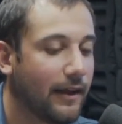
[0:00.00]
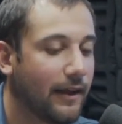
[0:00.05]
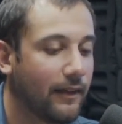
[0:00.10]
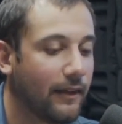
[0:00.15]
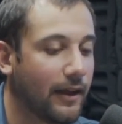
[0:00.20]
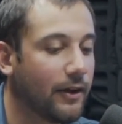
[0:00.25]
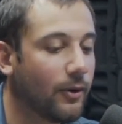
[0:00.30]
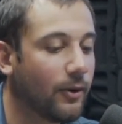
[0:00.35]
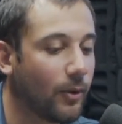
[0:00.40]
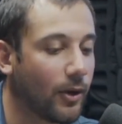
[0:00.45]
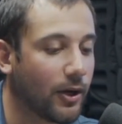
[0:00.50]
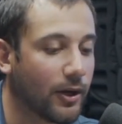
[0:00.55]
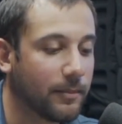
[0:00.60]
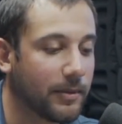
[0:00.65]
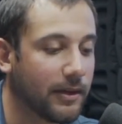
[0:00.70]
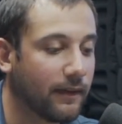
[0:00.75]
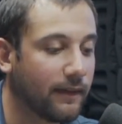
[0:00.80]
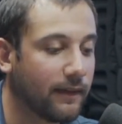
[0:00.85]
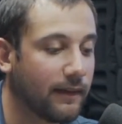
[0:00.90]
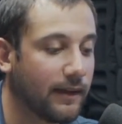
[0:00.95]
They don't want to
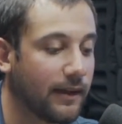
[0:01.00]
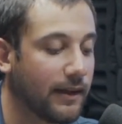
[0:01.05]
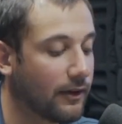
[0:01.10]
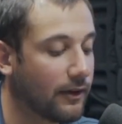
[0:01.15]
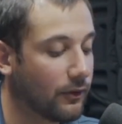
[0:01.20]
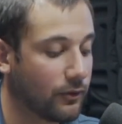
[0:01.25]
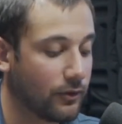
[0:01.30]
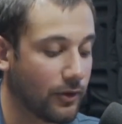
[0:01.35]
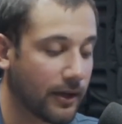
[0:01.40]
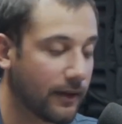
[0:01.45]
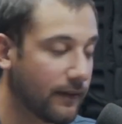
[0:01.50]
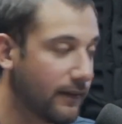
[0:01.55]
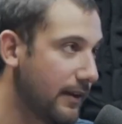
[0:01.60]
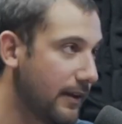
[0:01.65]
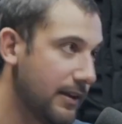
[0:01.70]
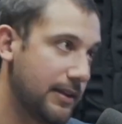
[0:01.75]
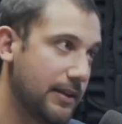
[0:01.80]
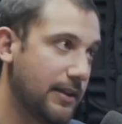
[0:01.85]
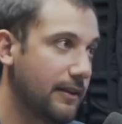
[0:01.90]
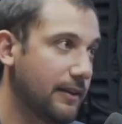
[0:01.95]
be seen as drug
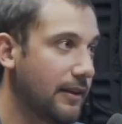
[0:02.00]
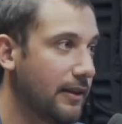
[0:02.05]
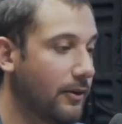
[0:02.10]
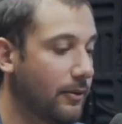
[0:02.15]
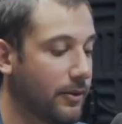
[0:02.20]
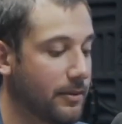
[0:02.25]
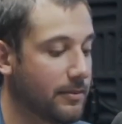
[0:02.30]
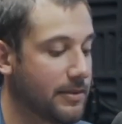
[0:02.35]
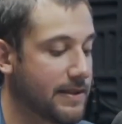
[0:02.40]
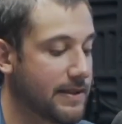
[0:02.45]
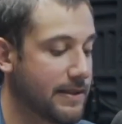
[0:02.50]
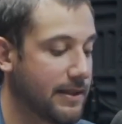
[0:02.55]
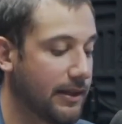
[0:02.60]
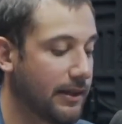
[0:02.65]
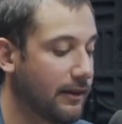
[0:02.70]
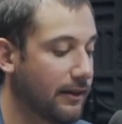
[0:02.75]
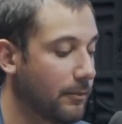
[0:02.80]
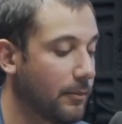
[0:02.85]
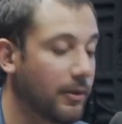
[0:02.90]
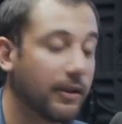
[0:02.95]
seeking. They don't want to be
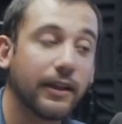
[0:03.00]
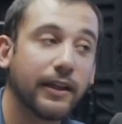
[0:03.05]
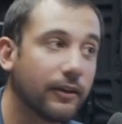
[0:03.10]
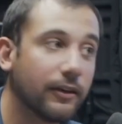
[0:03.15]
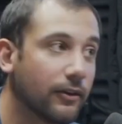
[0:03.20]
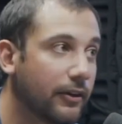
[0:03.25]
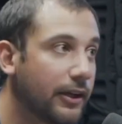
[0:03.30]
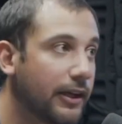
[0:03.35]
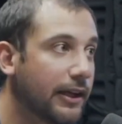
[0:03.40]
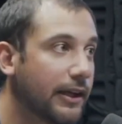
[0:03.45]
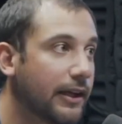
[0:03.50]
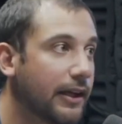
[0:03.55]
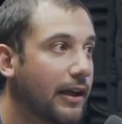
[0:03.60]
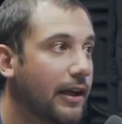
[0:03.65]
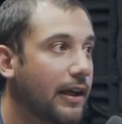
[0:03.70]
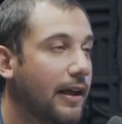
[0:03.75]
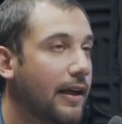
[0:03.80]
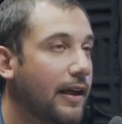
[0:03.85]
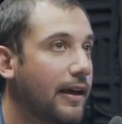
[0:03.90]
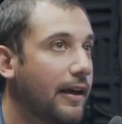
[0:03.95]
seen as malingering.
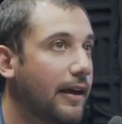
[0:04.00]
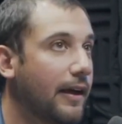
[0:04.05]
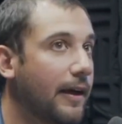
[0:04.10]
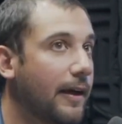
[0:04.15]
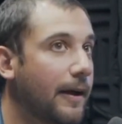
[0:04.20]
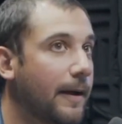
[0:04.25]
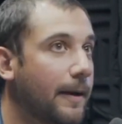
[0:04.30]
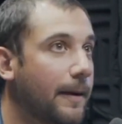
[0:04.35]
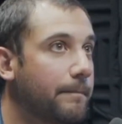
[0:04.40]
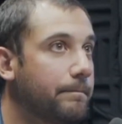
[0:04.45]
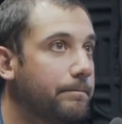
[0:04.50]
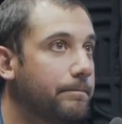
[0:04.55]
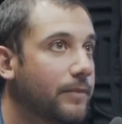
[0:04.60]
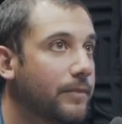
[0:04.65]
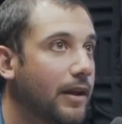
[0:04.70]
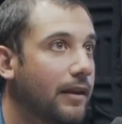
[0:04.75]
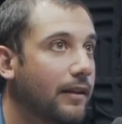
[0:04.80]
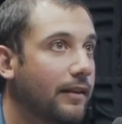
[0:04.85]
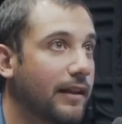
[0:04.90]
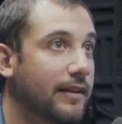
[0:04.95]

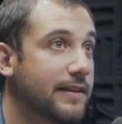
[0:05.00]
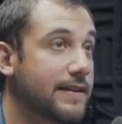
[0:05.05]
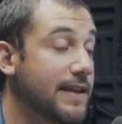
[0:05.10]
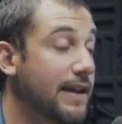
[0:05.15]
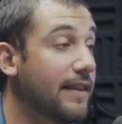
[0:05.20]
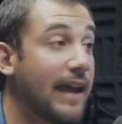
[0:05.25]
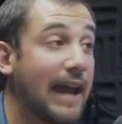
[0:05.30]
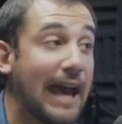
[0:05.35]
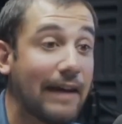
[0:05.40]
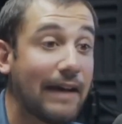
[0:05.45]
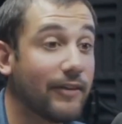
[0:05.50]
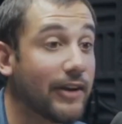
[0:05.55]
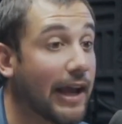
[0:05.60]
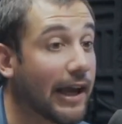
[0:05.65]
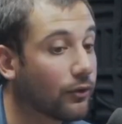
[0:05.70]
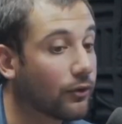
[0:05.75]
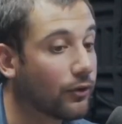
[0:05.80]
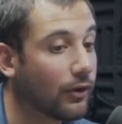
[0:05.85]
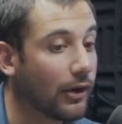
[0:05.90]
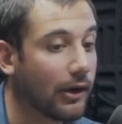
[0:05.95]
Let's say they have an
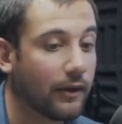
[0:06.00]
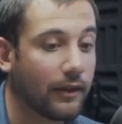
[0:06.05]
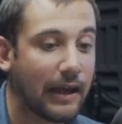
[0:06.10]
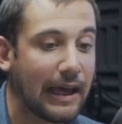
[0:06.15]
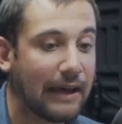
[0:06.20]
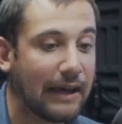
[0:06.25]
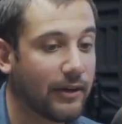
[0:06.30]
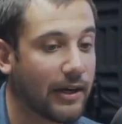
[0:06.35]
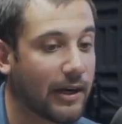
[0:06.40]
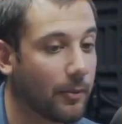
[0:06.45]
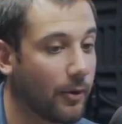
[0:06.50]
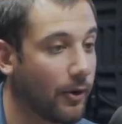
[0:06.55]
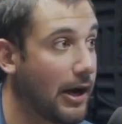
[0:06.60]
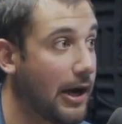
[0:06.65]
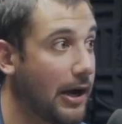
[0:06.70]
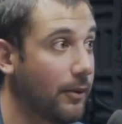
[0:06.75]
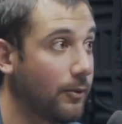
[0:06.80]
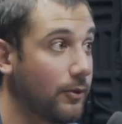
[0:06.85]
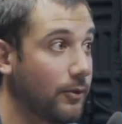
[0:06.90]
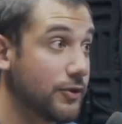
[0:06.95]
x-ray or they have an
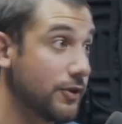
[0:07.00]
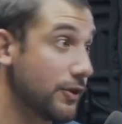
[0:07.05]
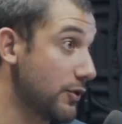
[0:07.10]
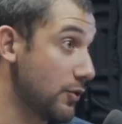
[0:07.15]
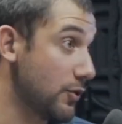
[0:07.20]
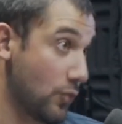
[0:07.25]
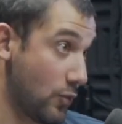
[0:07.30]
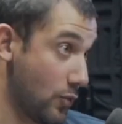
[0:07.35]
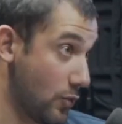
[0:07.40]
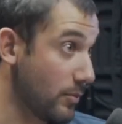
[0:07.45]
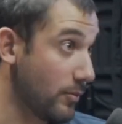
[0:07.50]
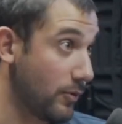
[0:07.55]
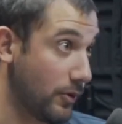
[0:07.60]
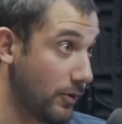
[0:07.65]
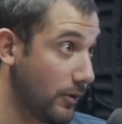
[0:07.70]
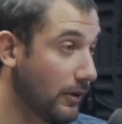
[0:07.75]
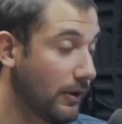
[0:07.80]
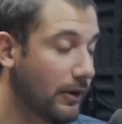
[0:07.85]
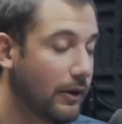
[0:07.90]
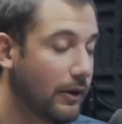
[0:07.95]
MRI, which looks
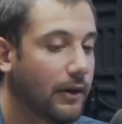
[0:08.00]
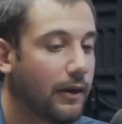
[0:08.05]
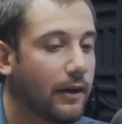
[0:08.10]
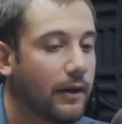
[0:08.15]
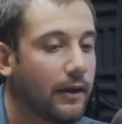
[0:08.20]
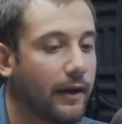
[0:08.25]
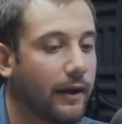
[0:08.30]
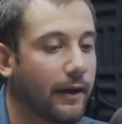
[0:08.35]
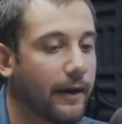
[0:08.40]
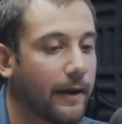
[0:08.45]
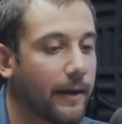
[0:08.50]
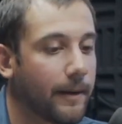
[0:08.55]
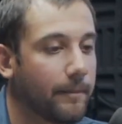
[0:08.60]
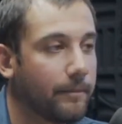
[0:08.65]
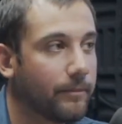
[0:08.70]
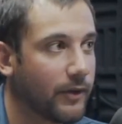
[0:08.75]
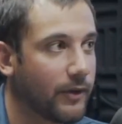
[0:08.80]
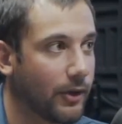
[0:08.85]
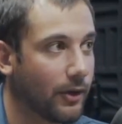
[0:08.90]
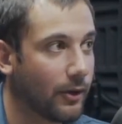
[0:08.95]
normal,
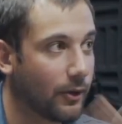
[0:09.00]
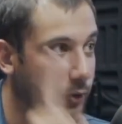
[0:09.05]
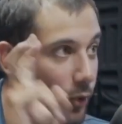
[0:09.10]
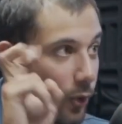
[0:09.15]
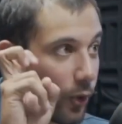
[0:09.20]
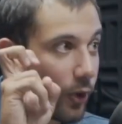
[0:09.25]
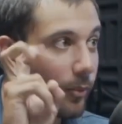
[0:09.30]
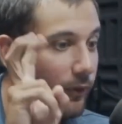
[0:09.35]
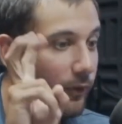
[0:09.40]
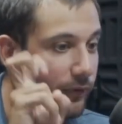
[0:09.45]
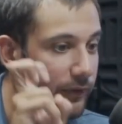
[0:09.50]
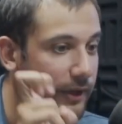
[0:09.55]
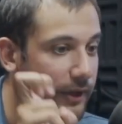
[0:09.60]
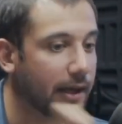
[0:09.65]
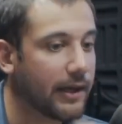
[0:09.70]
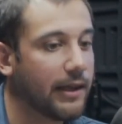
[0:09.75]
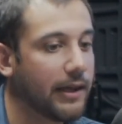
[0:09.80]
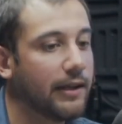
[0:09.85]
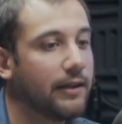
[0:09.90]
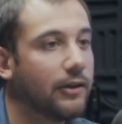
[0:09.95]
normal
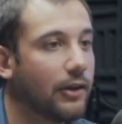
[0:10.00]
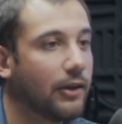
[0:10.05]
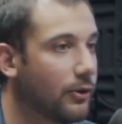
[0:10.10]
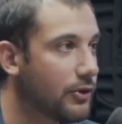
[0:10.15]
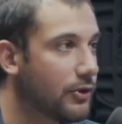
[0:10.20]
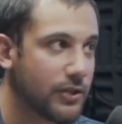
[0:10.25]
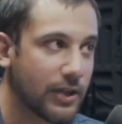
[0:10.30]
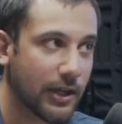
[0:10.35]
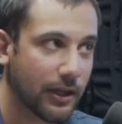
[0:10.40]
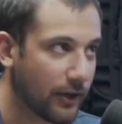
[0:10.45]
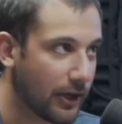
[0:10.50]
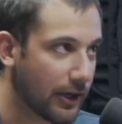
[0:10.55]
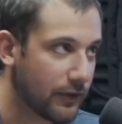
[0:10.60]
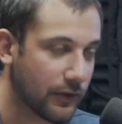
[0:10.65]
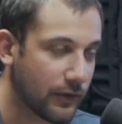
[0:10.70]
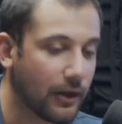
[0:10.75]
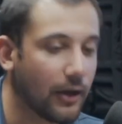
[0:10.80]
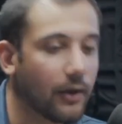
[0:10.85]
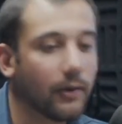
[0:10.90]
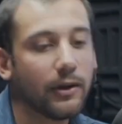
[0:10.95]
study, no
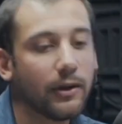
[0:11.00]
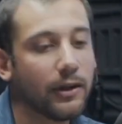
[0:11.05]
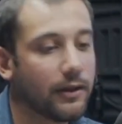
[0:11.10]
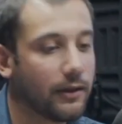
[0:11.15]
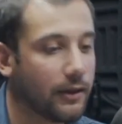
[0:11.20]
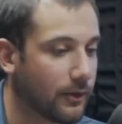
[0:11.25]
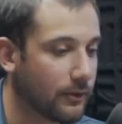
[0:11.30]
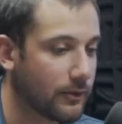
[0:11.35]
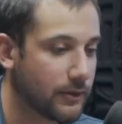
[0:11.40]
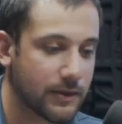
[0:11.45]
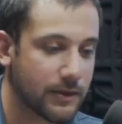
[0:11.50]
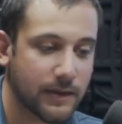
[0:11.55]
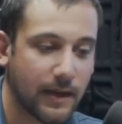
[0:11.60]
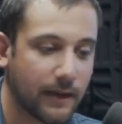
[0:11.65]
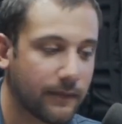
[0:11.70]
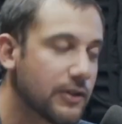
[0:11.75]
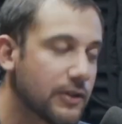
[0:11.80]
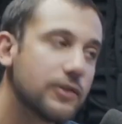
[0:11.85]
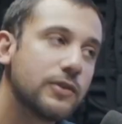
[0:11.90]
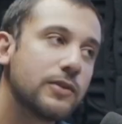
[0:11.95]
degeneration noted, no
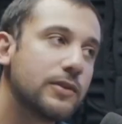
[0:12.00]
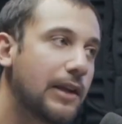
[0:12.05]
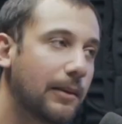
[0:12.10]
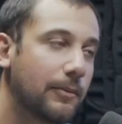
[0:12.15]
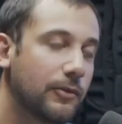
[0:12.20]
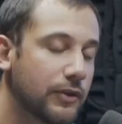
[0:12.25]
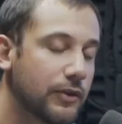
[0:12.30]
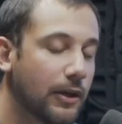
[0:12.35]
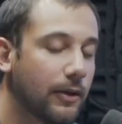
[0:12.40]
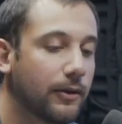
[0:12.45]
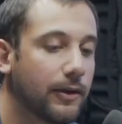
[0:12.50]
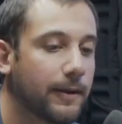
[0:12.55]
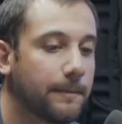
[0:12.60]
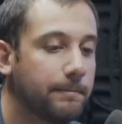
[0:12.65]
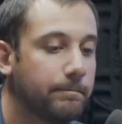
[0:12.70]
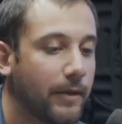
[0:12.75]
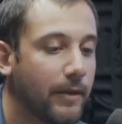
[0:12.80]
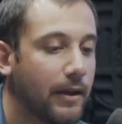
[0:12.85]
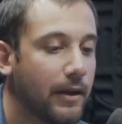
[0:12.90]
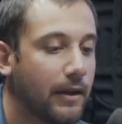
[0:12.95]
soft tissue damage noted.